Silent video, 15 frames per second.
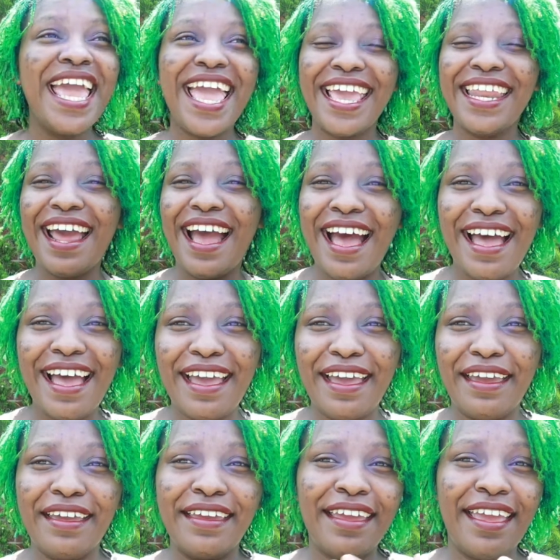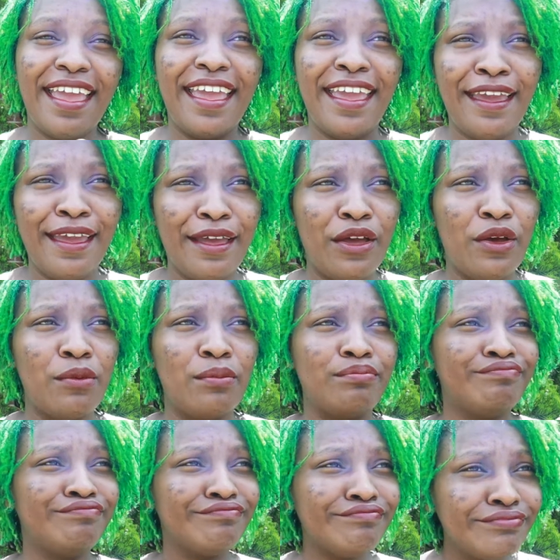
And I am